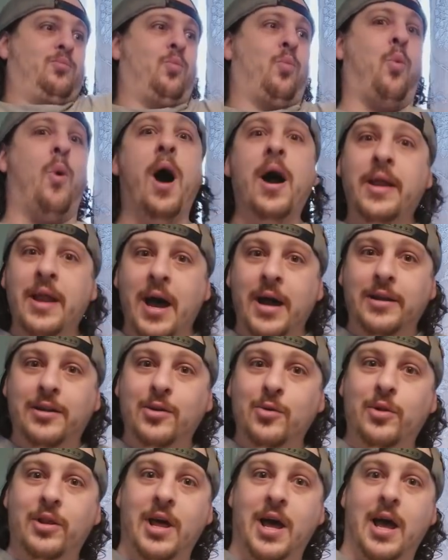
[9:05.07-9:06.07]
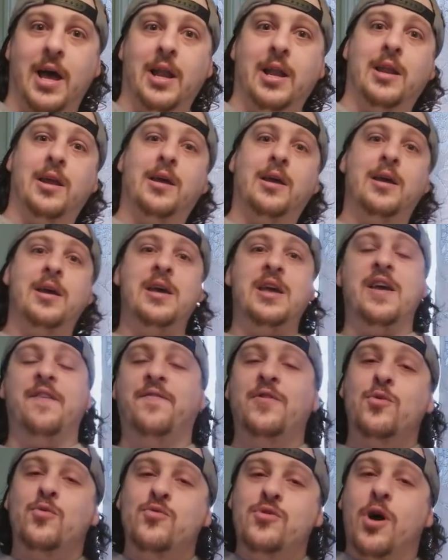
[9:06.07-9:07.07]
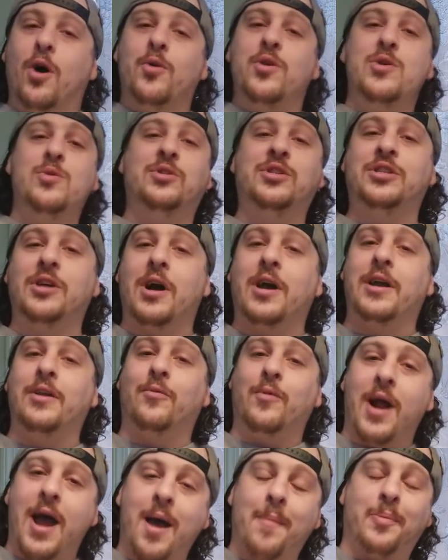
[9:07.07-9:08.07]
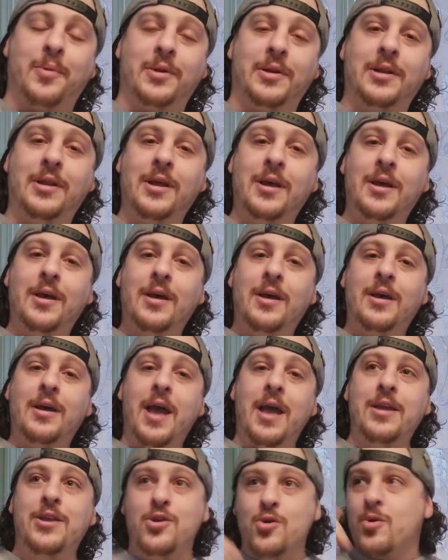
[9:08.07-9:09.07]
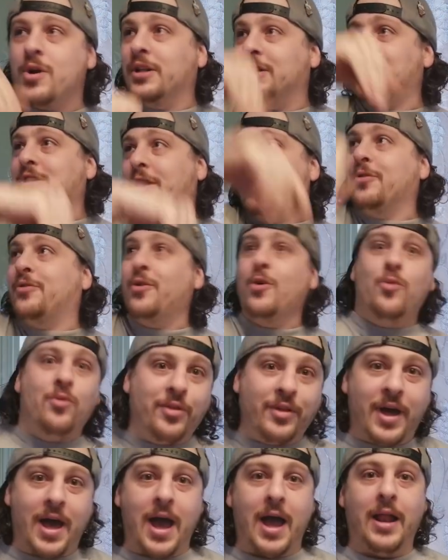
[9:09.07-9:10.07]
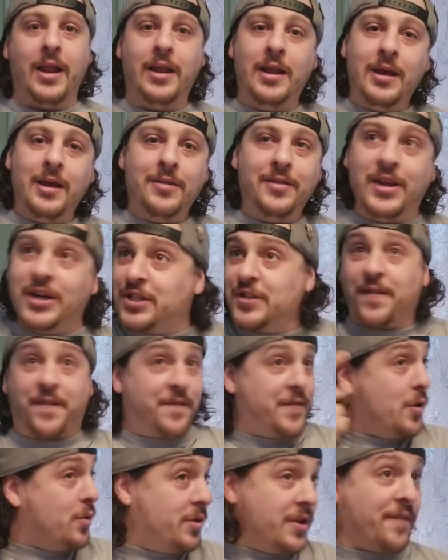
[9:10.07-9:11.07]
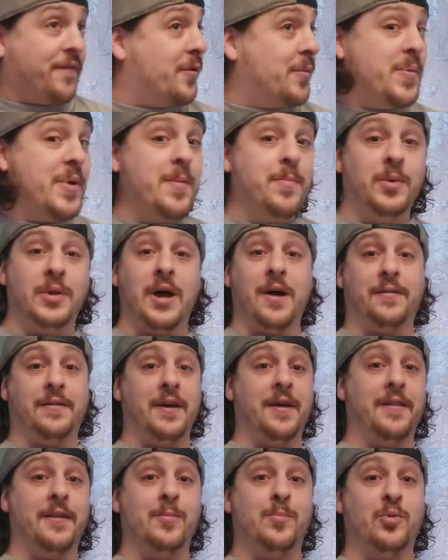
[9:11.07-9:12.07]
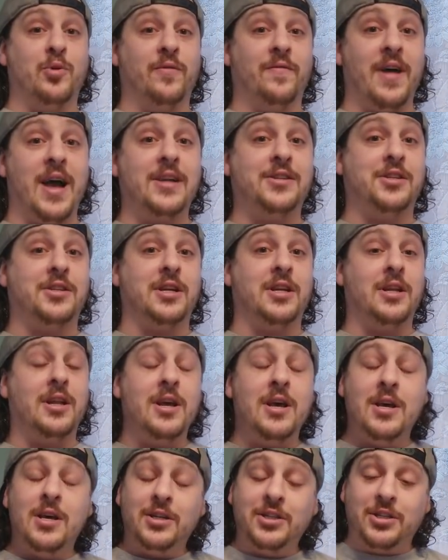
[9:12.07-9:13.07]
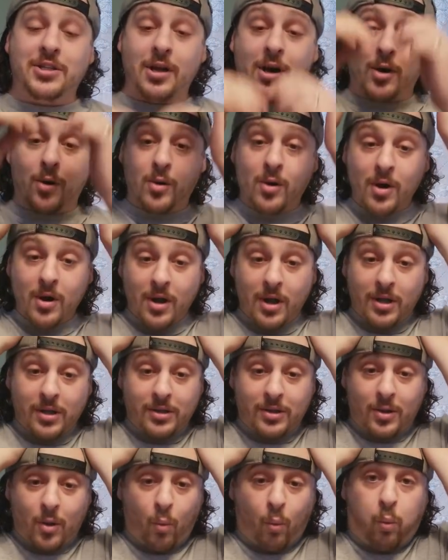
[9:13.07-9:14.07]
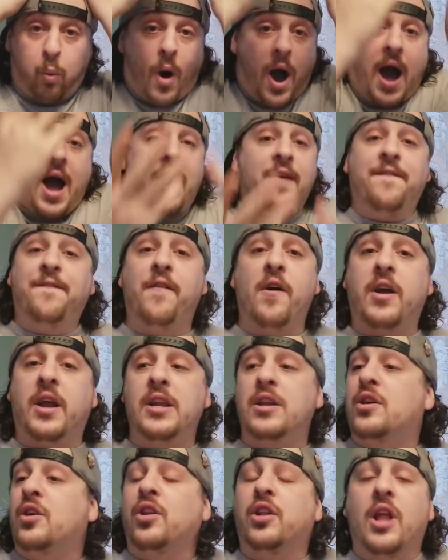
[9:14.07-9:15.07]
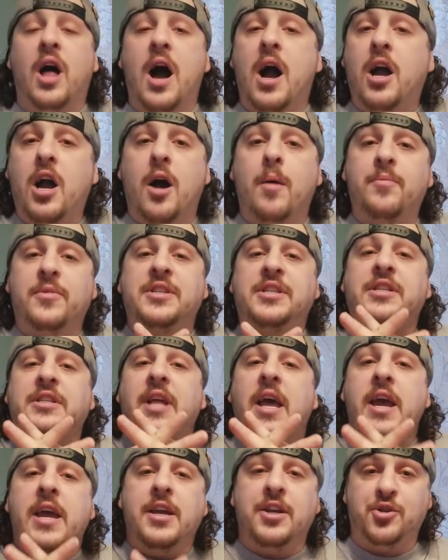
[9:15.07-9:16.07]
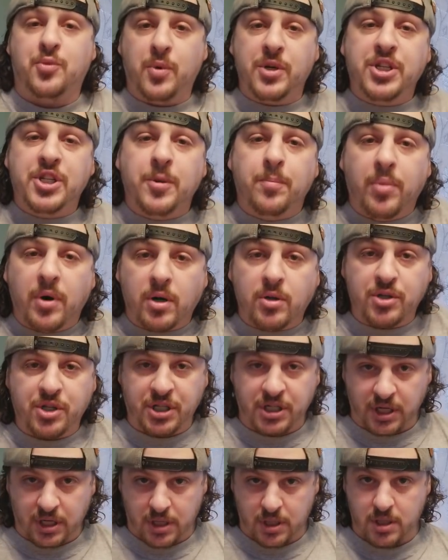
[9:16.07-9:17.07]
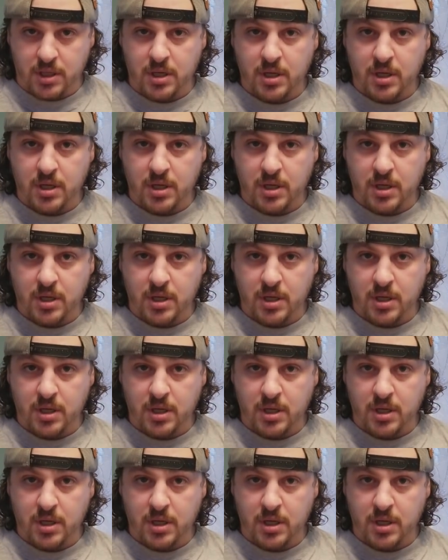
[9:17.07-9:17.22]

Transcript: Why not do that? If you know you suck at rapping, you can still do that. There's a few different people out there that approve that shit. So why fucking clog up the stage with your bullshit?